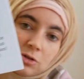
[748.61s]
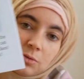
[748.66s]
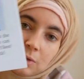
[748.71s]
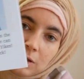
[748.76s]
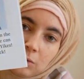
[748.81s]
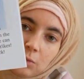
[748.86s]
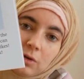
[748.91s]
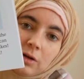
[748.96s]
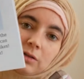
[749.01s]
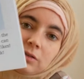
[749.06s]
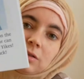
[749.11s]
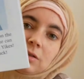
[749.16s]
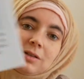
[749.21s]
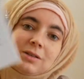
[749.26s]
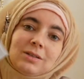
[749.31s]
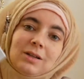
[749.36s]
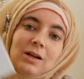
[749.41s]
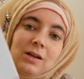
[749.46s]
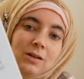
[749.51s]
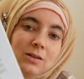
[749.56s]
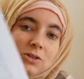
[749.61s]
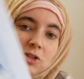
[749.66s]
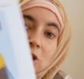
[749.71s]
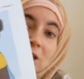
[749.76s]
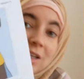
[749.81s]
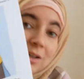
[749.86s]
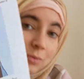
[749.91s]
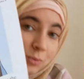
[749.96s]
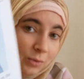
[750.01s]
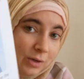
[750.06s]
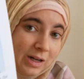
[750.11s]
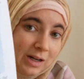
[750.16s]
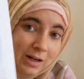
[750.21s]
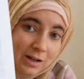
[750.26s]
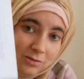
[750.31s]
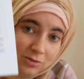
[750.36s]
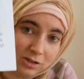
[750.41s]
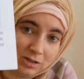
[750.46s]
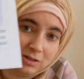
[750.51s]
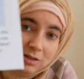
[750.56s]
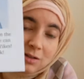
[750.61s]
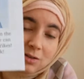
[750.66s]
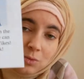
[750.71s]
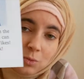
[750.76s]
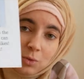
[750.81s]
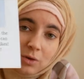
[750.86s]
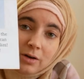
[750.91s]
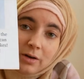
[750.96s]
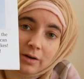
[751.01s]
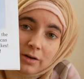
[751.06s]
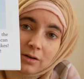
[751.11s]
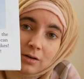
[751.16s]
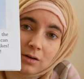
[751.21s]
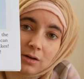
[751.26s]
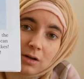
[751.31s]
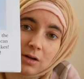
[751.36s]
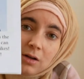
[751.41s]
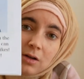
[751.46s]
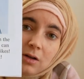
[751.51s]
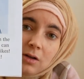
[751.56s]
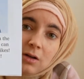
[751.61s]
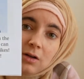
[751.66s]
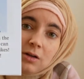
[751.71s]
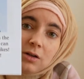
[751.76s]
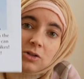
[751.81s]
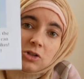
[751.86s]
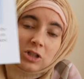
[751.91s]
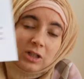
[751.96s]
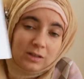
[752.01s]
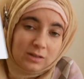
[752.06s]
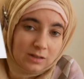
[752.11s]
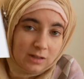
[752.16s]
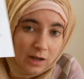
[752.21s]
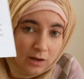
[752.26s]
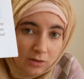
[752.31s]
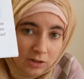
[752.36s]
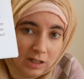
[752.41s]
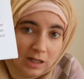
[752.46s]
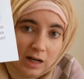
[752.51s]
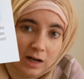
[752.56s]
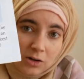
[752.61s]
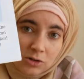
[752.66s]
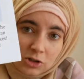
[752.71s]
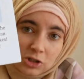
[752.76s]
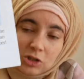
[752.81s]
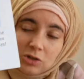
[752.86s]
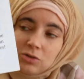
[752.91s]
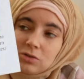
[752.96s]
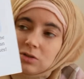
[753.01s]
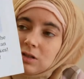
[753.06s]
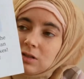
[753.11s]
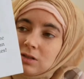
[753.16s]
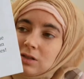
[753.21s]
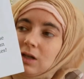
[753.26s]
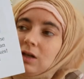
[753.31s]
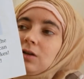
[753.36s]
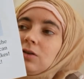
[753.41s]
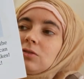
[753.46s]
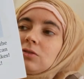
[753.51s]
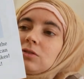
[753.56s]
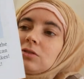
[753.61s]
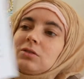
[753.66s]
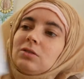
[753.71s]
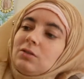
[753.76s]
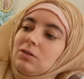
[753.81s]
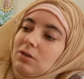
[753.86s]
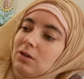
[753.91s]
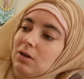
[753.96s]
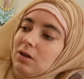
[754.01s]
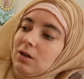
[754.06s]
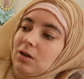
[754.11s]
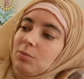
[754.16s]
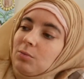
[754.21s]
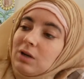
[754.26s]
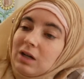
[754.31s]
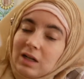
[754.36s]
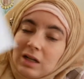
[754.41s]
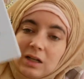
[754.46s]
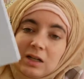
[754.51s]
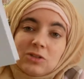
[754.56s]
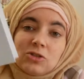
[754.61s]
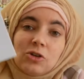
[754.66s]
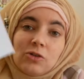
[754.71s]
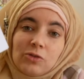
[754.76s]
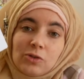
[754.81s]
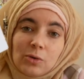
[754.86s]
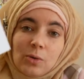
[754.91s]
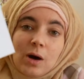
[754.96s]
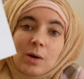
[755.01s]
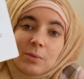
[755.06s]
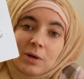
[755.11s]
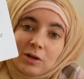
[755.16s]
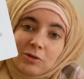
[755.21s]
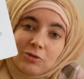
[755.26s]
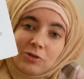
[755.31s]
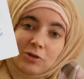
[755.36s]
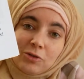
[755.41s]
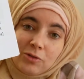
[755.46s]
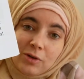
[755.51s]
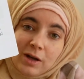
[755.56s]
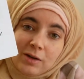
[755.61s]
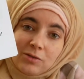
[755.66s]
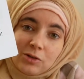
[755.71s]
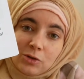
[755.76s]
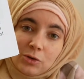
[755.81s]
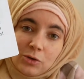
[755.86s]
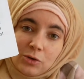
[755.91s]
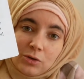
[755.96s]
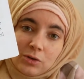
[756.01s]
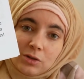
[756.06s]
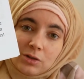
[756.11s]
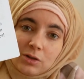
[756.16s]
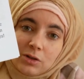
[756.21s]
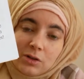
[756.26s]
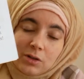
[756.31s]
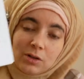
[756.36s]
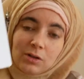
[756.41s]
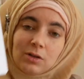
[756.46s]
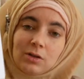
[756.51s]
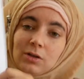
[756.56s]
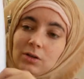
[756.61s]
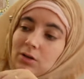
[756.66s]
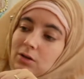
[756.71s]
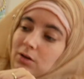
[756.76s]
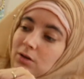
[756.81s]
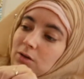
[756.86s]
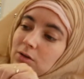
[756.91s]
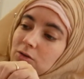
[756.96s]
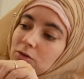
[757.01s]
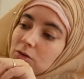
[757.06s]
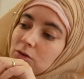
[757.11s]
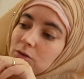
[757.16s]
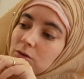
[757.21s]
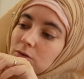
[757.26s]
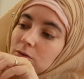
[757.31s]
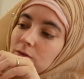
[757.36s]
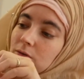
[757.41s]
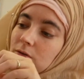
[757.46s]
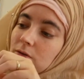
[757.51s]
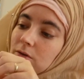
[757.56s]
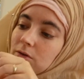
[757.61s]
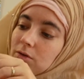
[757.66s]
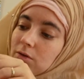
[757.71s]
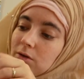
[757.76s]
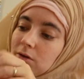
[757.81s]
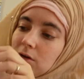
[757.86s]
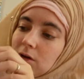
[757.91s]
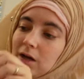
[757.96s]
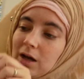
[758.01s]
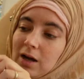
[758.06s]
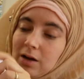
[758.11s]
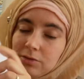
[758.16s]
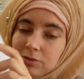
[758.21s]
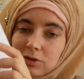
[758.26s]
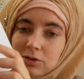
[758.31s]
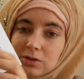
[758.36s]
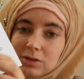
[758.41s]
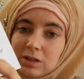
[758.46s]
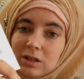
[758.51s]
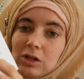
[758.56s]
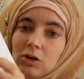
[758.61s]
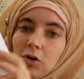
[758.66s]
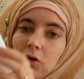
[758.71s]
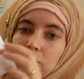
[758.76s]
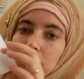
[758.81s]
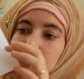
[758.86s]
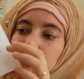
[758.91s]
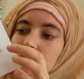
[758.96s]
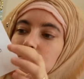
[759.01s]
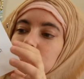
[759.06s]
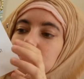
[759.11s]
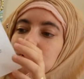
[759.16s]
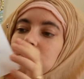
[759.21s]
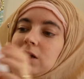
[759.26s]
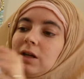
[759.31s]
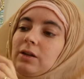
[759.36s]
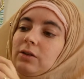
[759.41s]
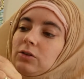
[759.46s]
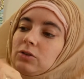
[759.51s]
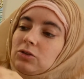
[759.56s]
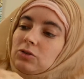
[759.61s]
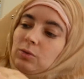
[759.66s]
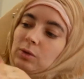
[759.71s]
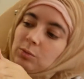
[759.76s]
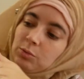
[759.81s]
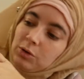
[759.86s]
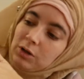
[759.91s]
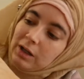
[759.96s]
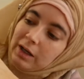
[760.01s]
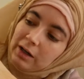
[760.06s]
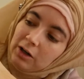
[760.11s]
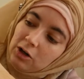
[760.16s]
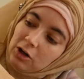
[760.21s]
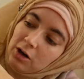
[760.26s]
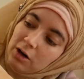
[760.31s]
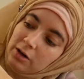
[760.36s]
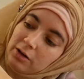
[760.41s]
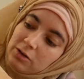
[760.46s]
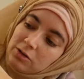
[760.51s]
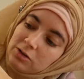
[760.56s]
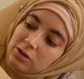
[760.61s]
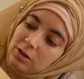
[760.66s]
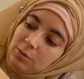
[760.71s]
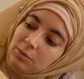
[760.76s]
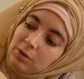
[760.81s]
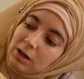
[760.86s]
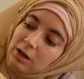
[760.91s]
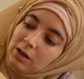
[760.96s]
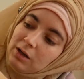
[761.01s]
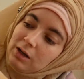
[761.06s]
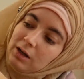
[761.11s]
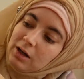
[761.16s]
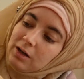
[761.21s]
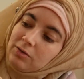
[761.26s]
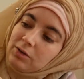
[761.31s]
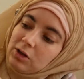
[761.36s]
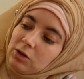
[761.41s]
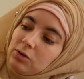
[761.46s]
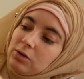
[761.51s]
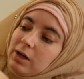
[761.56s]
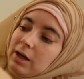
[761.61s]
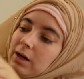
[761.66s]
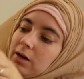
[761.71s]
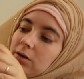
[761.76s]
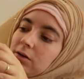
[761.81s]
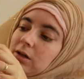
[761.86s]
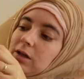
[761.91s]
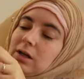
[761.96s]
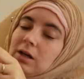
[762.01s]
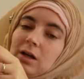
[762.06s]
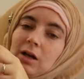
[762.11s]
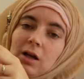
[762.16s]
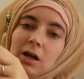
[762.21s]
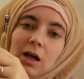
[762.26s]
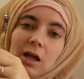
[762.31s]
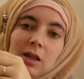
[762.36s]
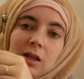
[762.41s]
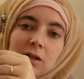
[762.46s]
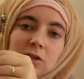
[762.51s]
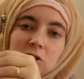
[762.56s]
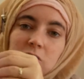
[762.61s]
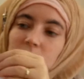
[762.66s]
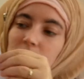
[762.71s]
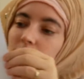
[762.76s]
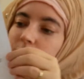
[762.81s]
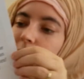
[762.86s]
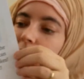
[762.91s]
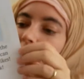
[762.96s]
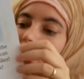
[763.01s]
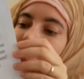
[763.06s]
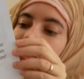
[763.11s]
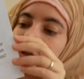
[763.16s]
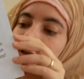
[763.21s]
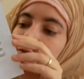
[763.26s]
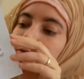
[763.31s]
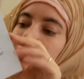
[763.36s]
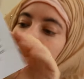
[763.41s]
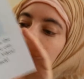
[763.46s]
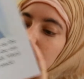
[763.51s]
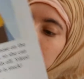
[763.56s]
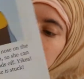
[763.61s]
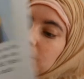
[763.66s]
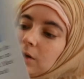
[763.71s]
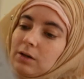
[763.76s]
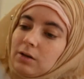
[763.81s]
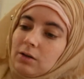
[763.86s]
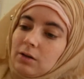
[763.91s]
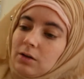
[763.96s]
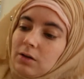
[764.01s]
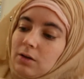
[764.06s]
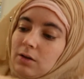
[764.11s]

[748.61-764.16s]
too many words, because she can read every single word. She could sound it out. She knows the sounds. But it is overwhelming for a 5-year-old to have to see all those words together. So we'd put like a card or something and have it go down. And then she was perfectly fine. But,